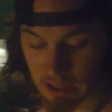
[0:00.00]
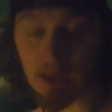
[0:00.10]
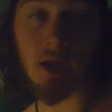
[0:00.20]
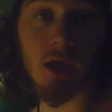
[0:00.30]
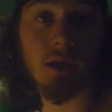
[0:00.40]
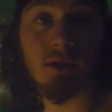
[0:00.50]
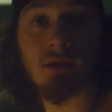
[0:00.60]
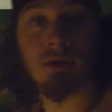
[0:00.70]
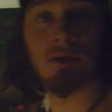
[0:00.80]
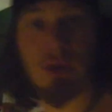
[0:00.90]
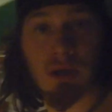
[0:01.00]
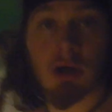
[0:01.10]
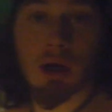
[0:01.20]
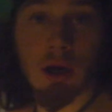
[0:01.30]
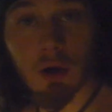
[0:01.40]
and
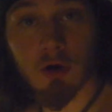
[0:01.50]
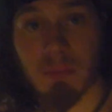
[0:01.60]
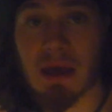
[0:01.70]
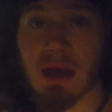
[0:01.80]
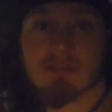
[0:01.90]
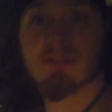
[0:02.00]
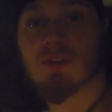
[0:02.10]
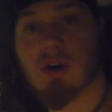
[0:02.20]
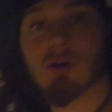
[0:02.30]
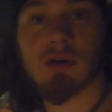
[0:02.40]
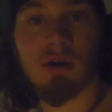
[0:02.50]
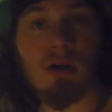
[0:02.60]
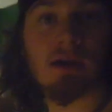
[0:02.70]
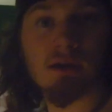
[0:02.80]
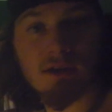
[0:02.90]
go to bed. So
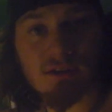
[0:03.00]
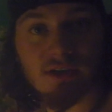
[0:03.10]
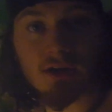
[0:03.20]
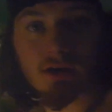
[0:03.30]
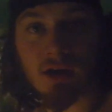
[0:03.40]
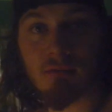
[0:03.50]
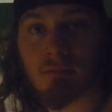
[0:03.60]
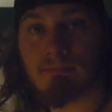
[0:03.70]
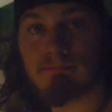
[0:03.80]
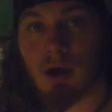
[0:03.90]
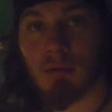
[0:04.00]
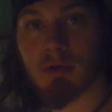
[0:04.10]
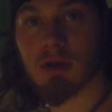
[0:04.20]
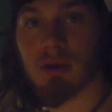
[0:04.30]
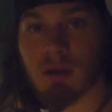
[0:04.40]
say goodnight, Bobby.